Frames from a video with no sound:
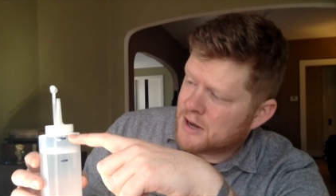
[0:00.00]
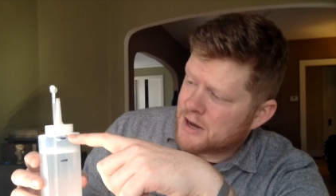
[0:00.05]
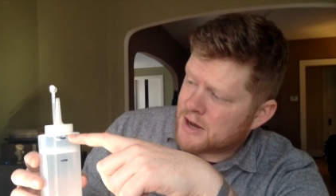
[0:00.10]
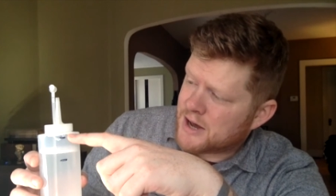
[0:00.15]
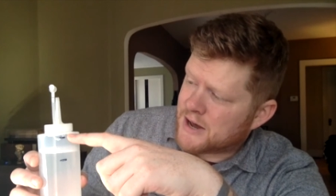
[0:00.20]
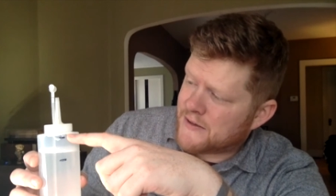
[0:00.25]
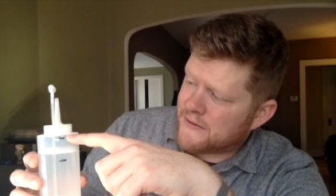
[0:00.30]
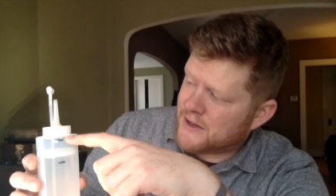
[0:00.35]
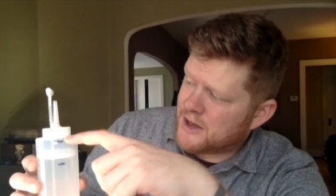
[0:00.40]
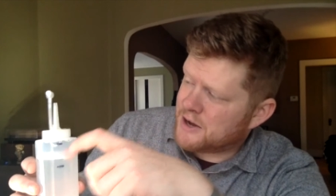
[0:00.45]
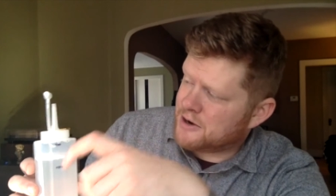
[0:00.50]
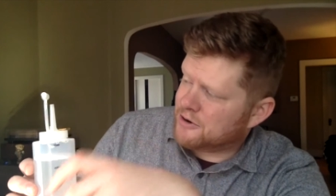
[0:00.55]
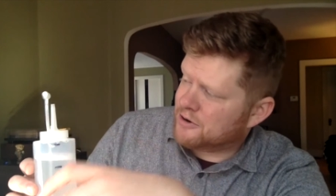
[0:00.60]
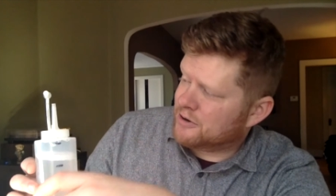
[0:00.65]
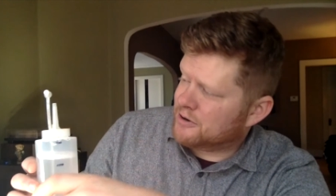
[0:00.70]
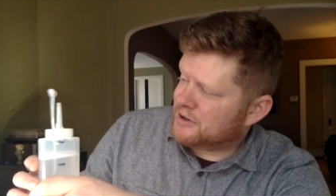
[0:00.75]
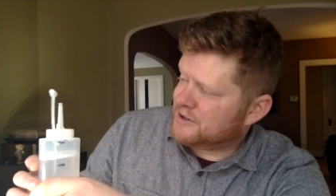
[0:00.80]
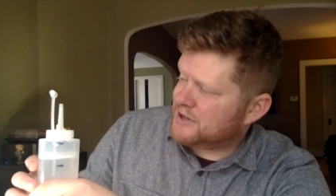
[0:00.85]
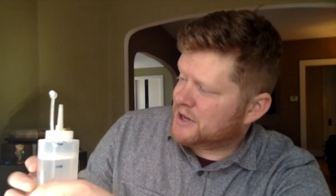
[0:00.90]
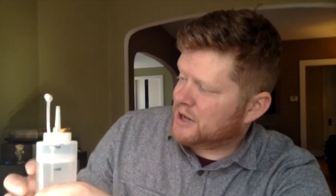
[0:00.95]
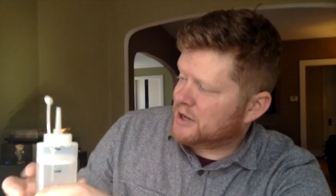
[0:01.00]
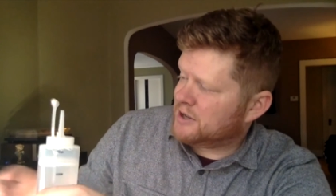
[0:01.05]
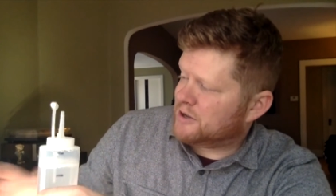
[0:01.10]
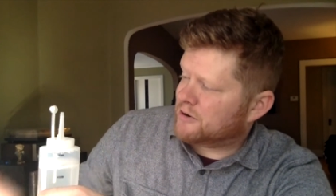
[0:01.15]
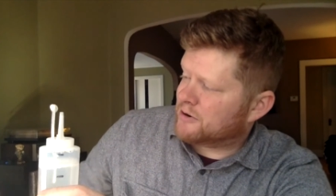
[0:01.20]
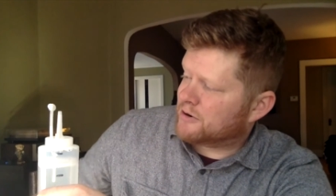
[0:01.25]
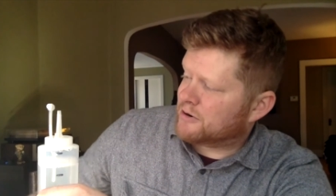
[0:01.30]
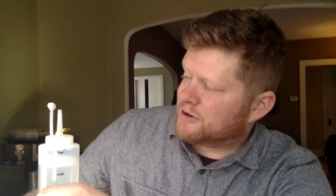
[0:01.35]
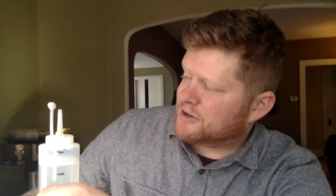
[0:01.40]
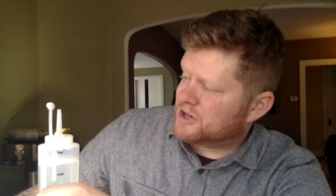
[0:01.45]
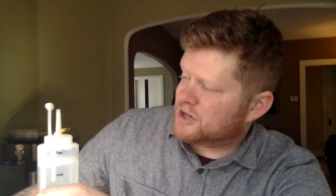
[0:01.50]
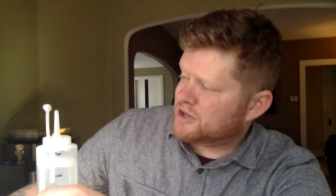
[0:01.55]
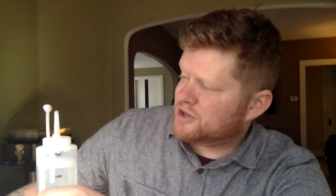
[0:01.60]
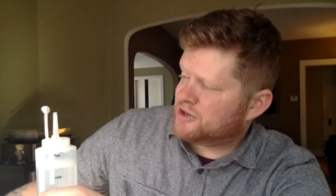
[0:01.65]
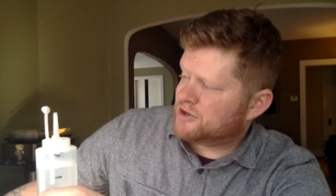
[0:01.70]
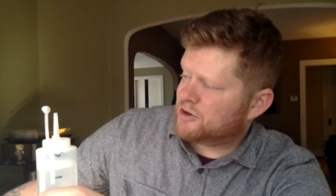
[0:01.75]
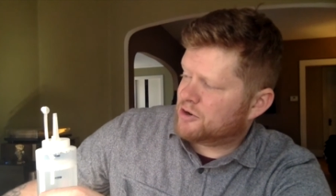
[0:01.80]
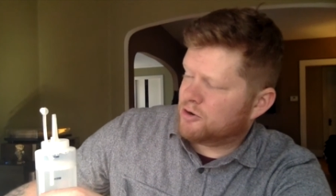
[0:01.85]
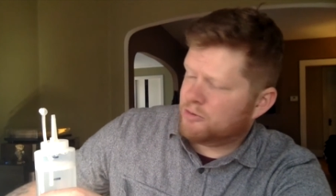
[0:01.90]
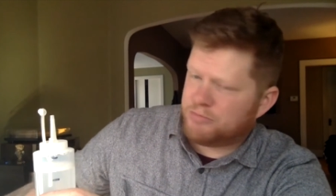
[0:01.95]
And then you're going to take your
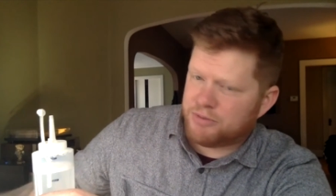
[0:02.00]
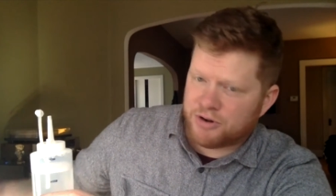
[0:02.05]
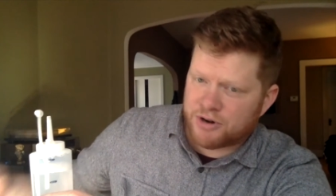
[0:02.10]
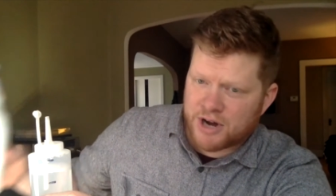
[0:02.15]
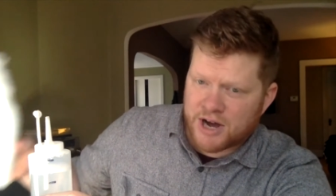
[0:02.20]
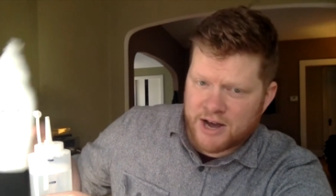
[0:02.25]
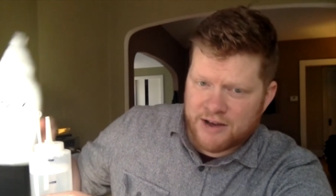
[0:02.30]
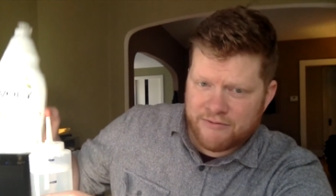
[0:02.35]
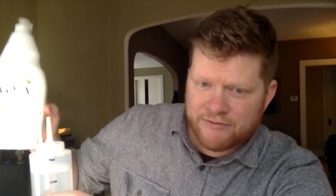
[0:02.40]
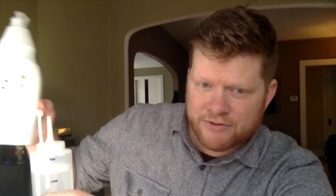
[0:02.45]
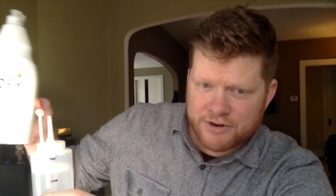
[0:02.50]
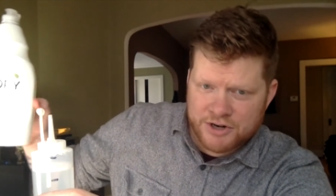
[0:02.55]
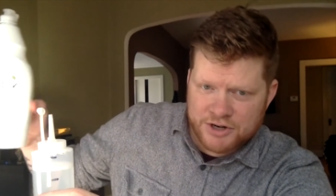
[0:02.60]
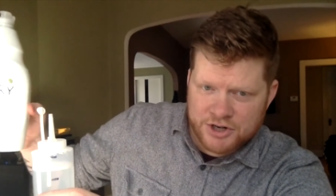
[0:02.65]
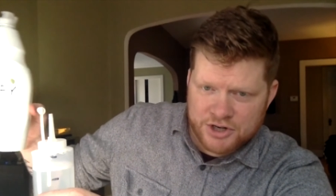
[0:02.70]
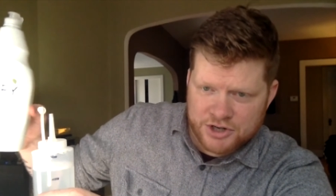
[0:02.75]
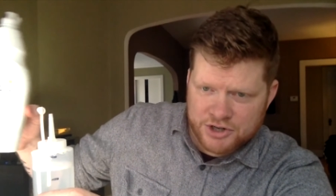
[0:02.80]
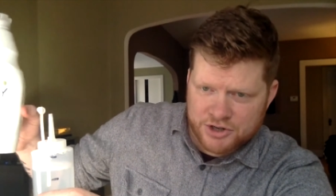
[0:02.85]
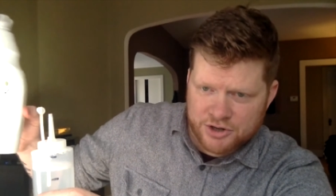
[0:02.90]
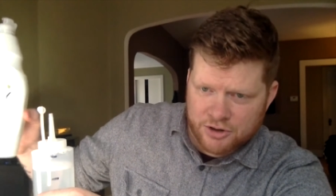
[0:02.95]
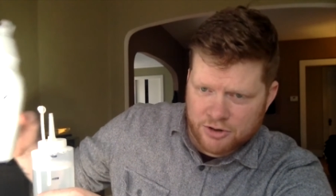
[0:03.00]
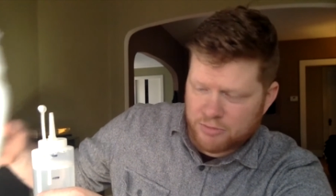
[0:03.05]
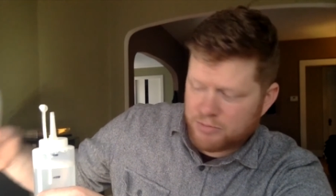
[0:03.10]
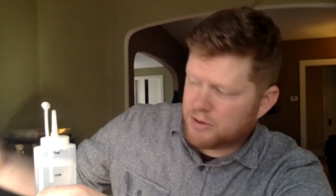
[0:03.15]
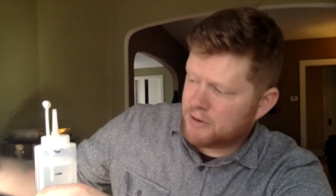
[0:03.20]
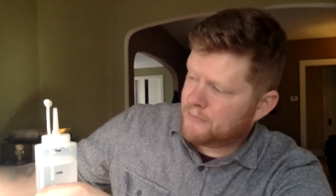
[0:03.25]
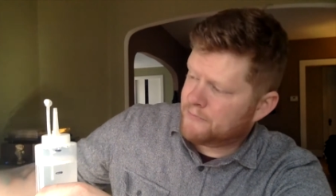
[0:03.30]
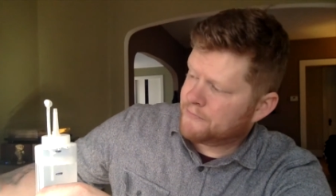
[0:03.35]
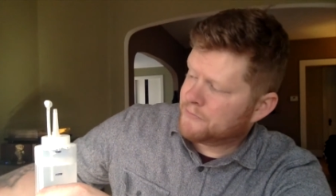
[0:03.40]
dish soap, your Ivory dish soap,